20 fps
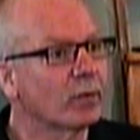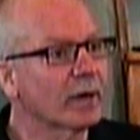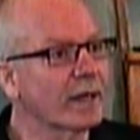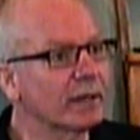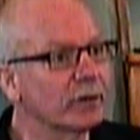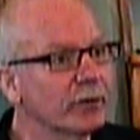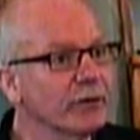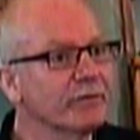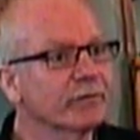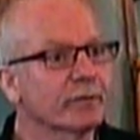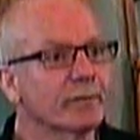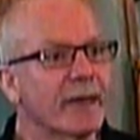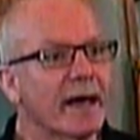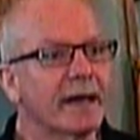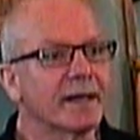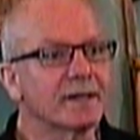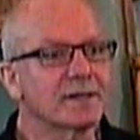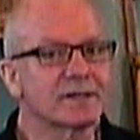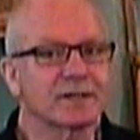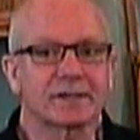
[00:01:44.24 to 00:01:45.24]
what I learned from
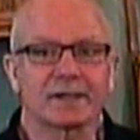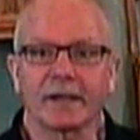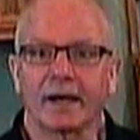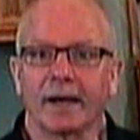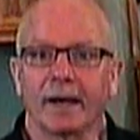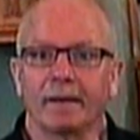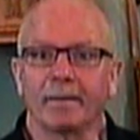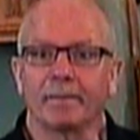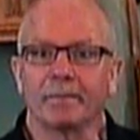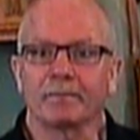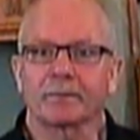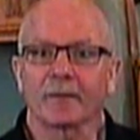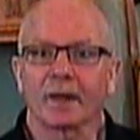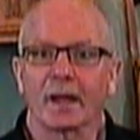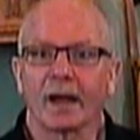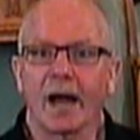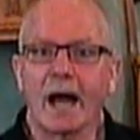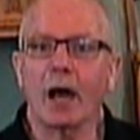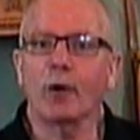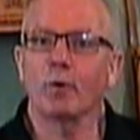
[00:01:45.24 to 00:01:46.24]
that is
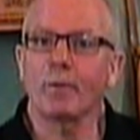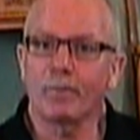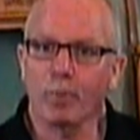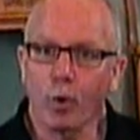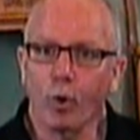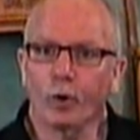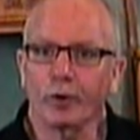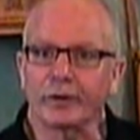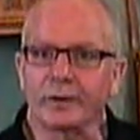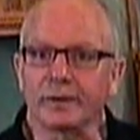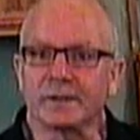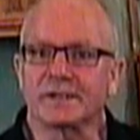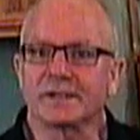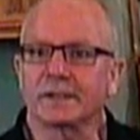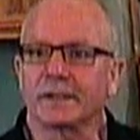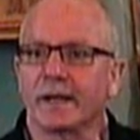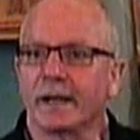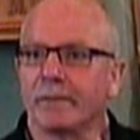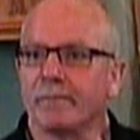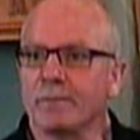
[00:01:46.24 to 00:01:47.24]
how
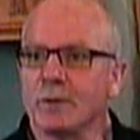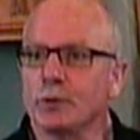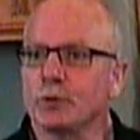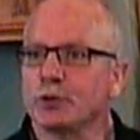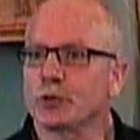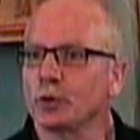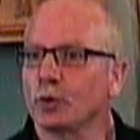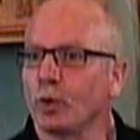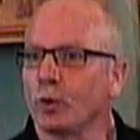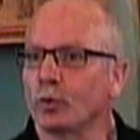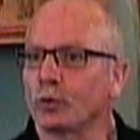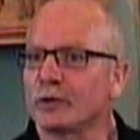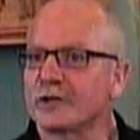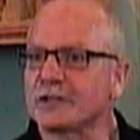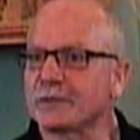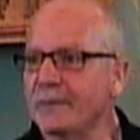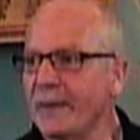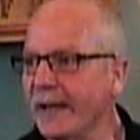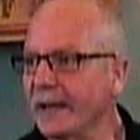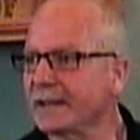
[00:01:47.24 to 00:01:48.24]
important mutual
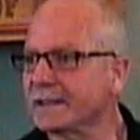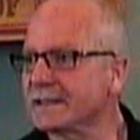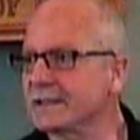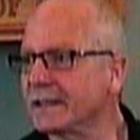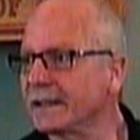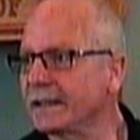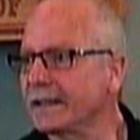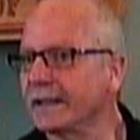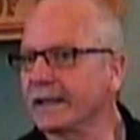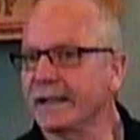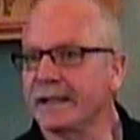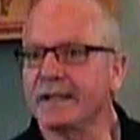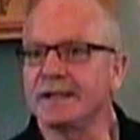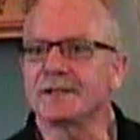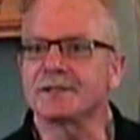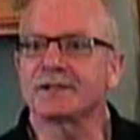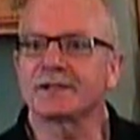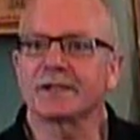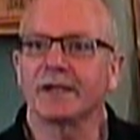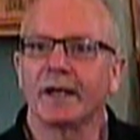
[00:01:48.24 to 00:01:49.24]
respect
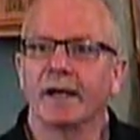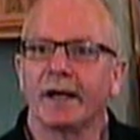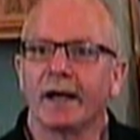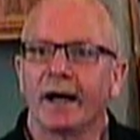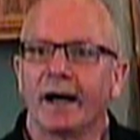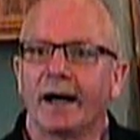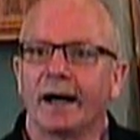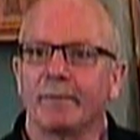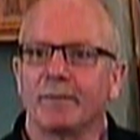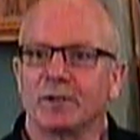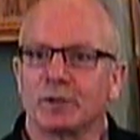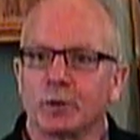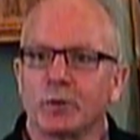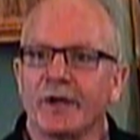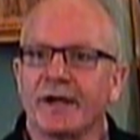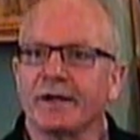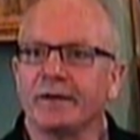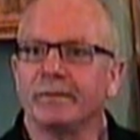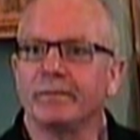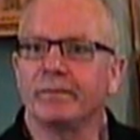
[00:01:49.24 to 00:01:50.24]
is
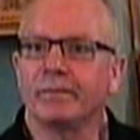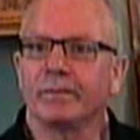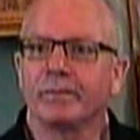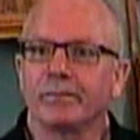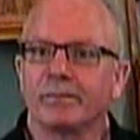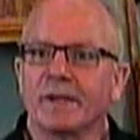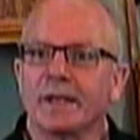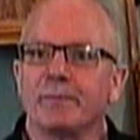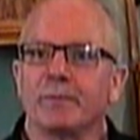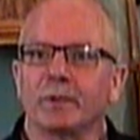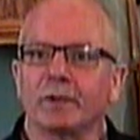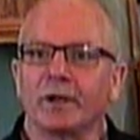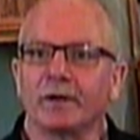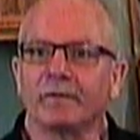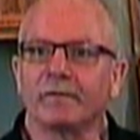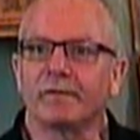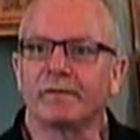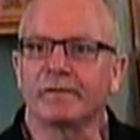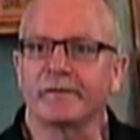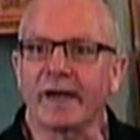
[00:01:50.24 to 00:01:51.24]
between people
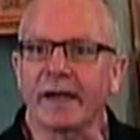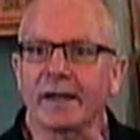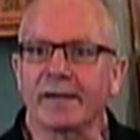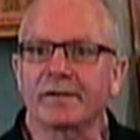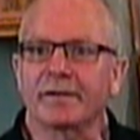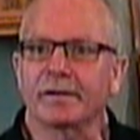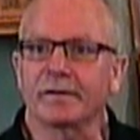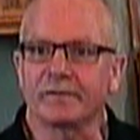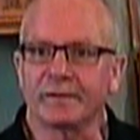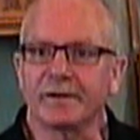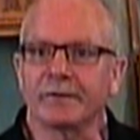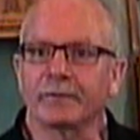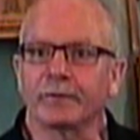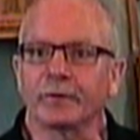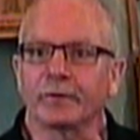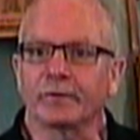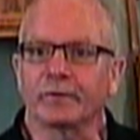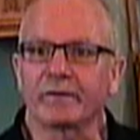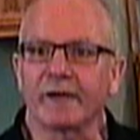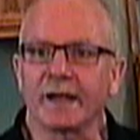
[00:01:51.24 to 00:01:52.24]
of faith,
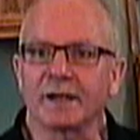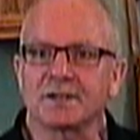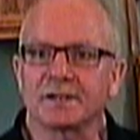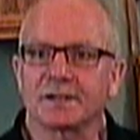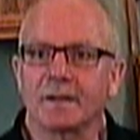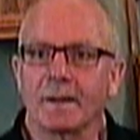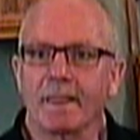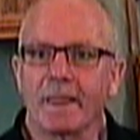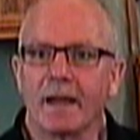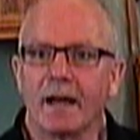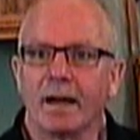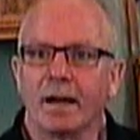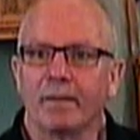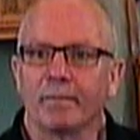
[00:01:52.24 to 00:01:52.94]
different faiths,